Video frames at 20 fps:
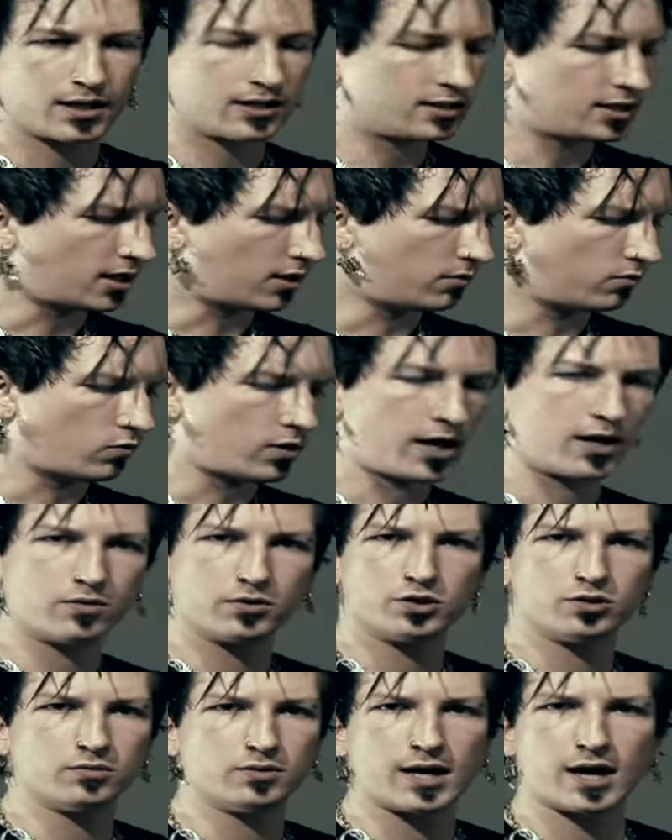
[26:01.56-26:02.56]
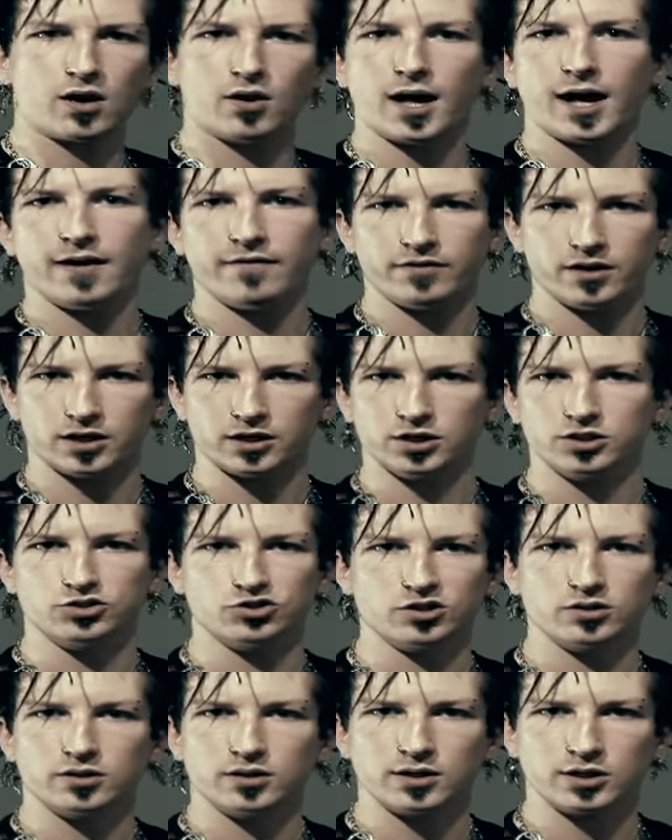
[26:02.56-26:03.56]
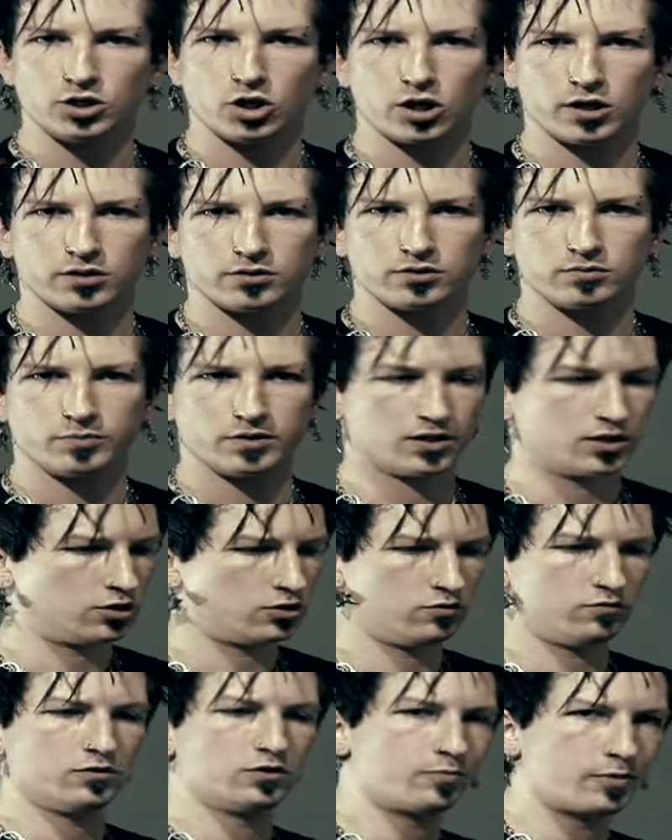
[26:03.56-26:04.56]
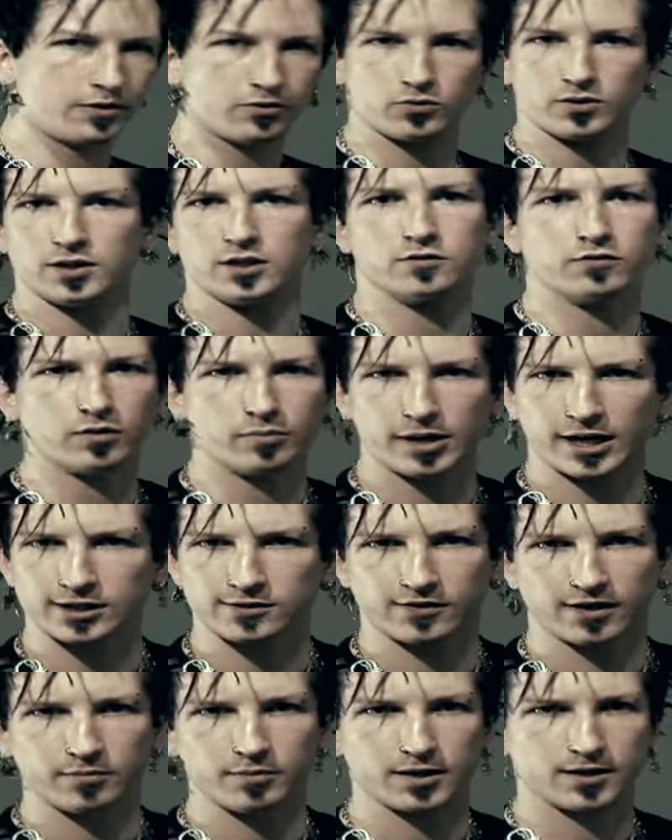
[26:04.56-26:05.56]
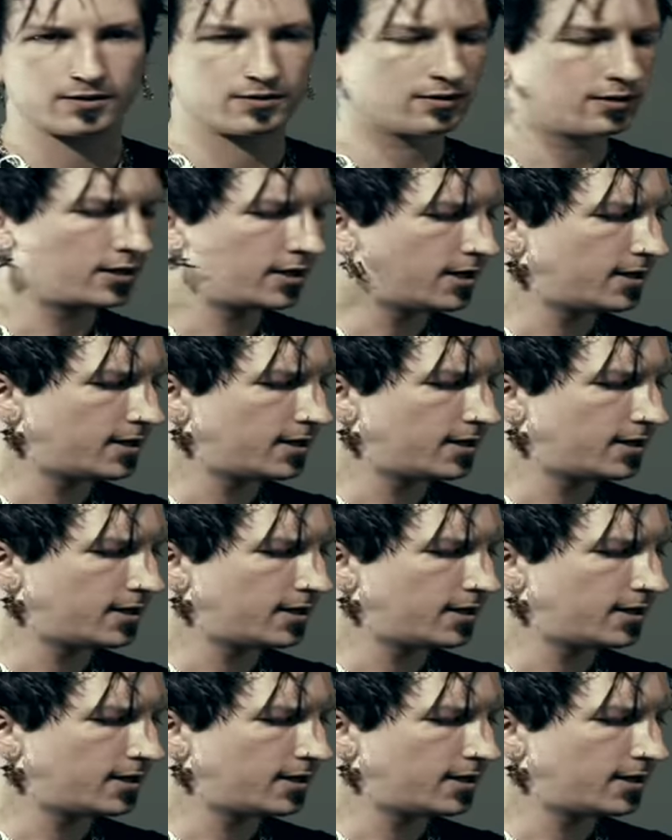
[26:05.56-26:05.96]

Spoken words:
I said, why don't you now have a gazillion cards because you've just been doing this for the past 5 minutes.